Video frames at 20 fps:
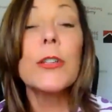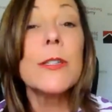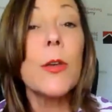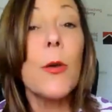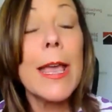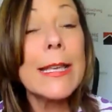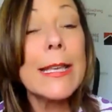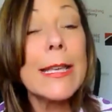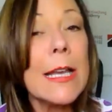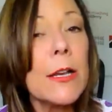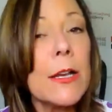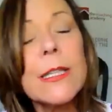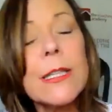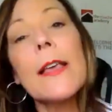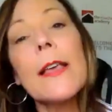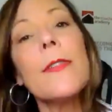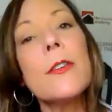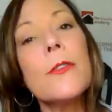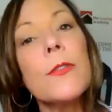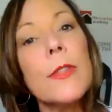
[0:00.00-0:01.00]
so it sounds
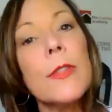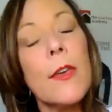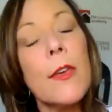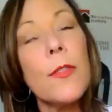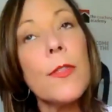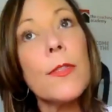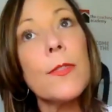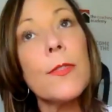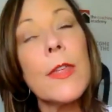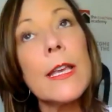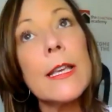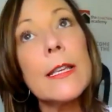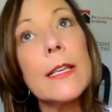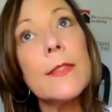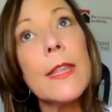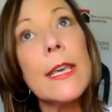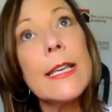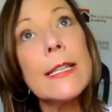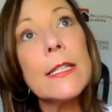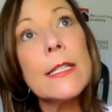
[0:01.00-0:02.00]
like that, that
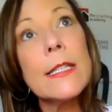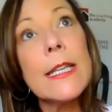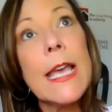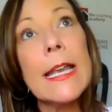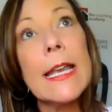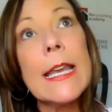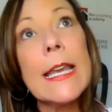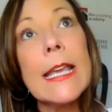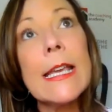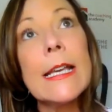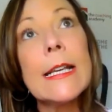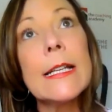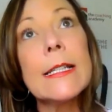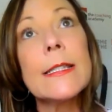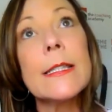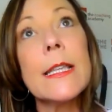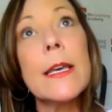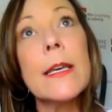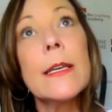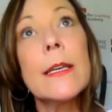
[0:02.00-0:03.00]
these are
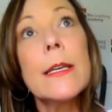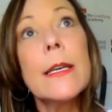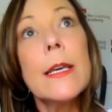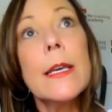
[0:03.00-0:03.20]
techniques that